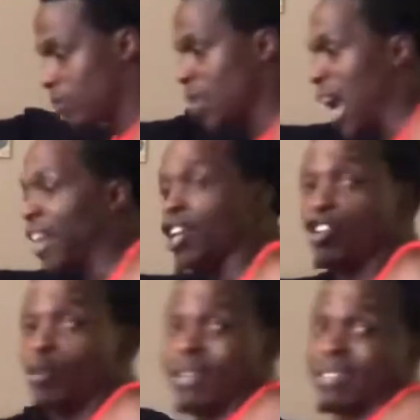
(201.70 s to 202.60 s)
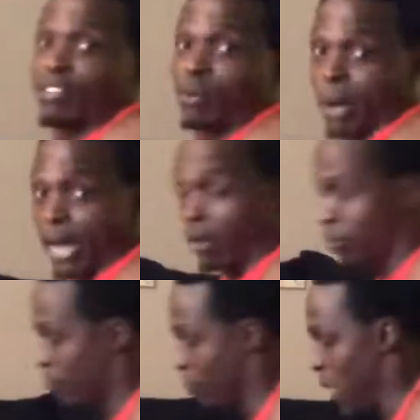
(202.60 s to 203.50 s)
I can do it this way,
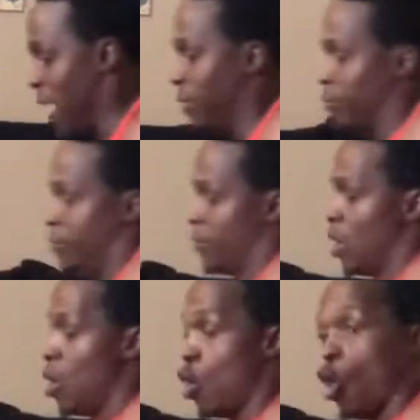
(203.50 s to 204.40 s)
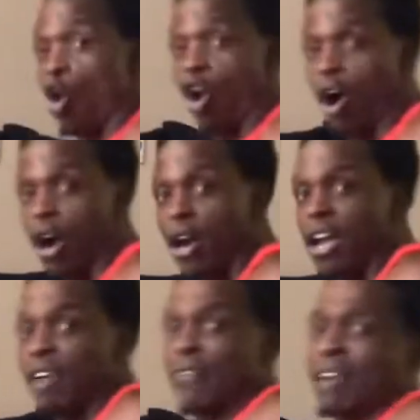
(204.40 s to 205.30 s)
right? Or
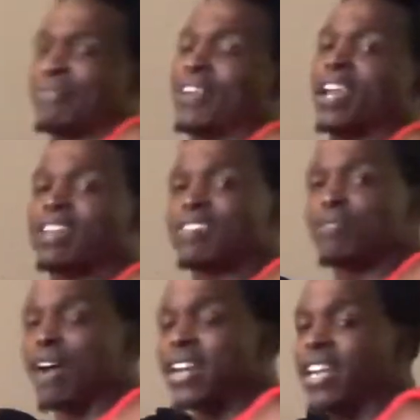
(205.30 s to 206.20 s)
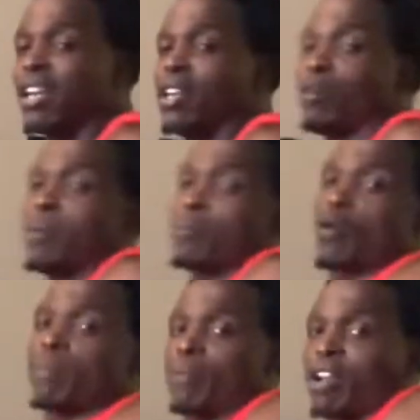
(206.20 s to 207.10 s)
if I feel as if I need a little bit
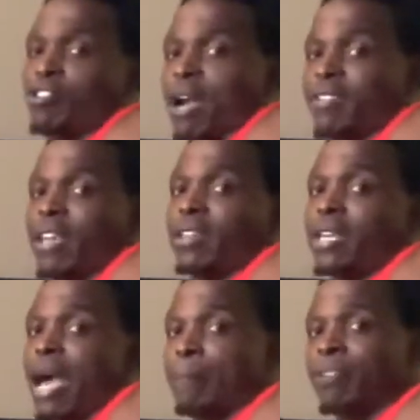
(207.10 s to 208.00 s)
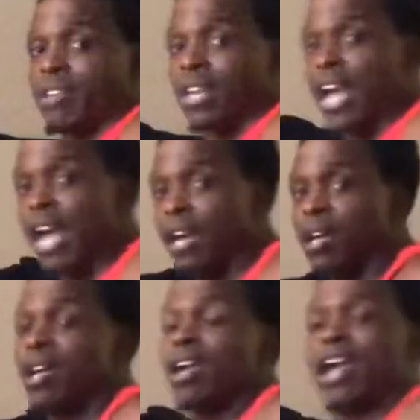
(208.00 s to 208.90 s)
more pressure, I take the opposite leg
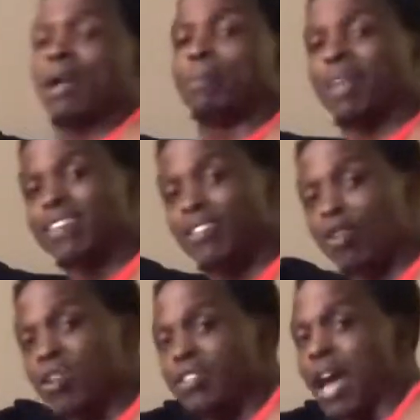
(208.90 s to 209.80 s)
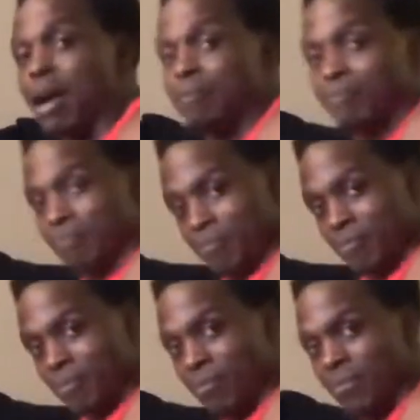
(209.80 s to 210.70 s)
and place it on top.
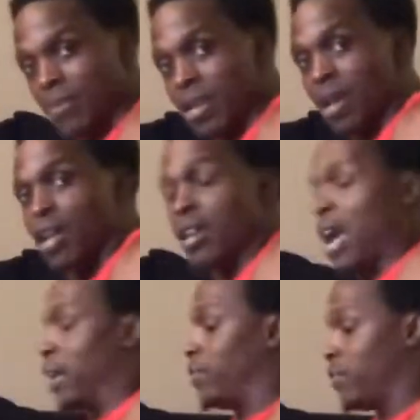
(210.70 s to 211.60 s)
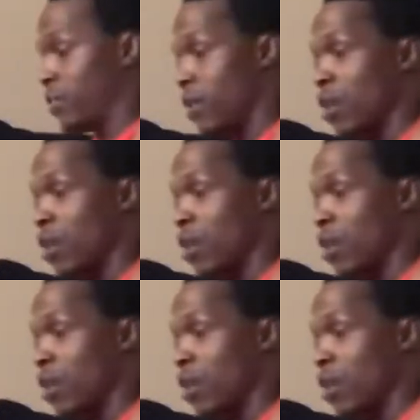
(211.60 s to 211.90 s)
Nice.